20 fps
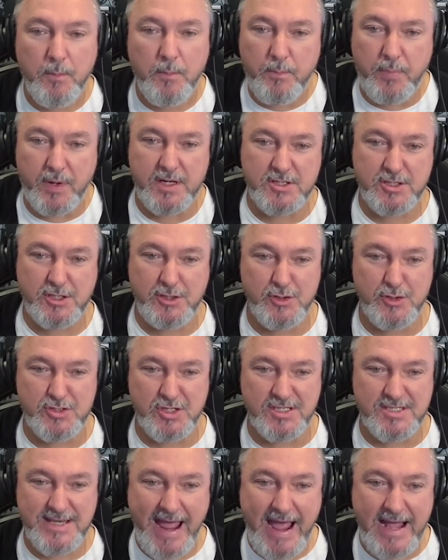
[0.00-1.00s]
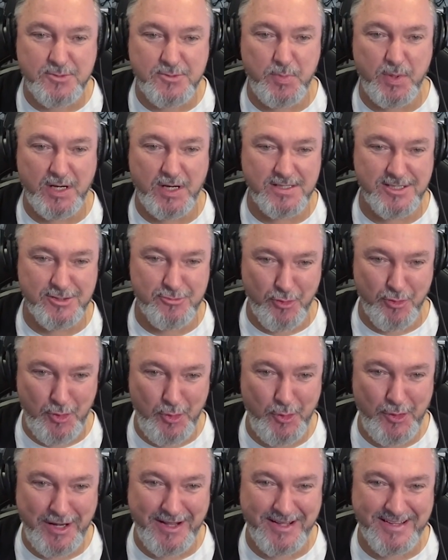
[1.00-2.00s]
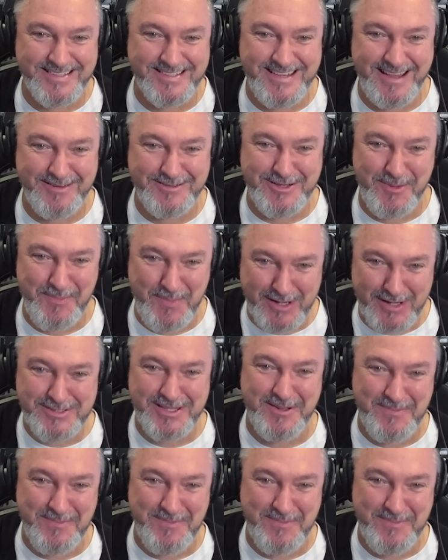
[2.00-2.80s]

But it skews the stats because it's recording on the set-top box.